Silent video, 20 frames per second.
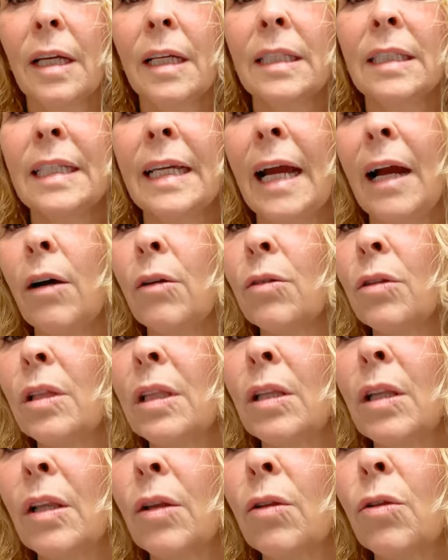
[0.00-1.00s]
See how
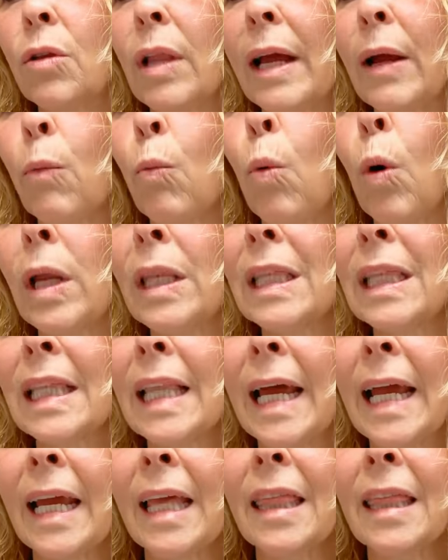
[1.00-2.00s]
like one
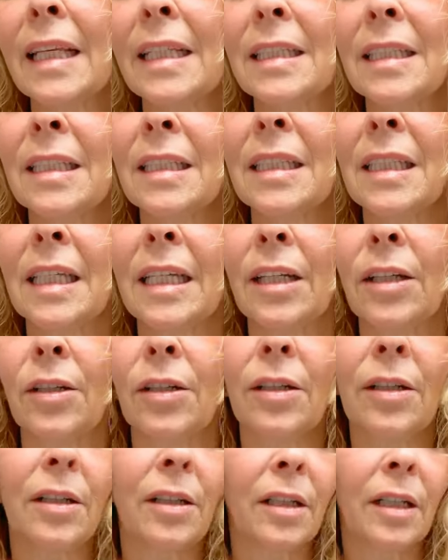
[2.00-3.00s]
length this is
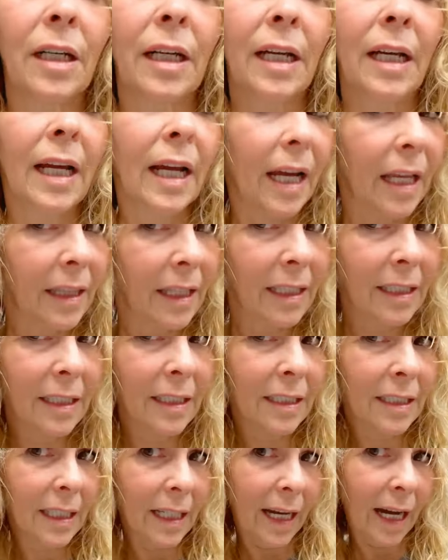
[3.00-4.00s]
here? And then you
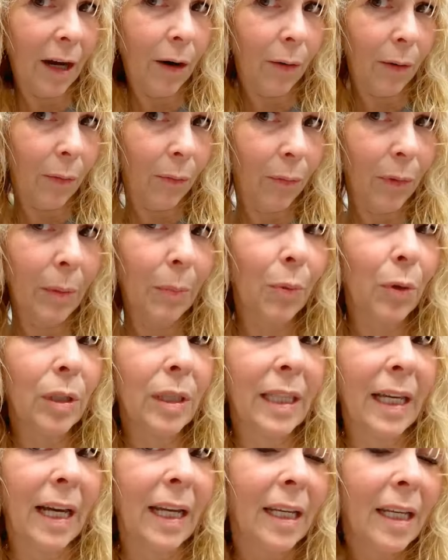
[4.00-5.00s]
see how we
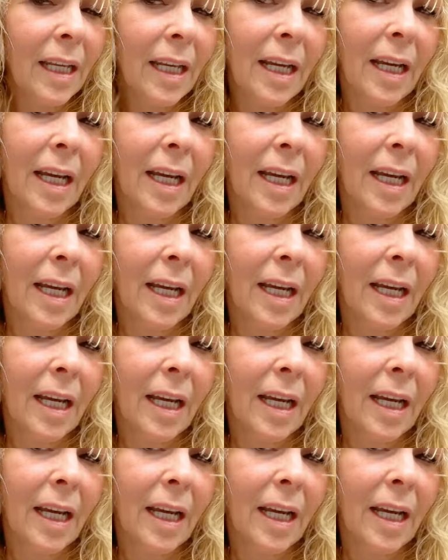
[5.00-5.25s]
put that,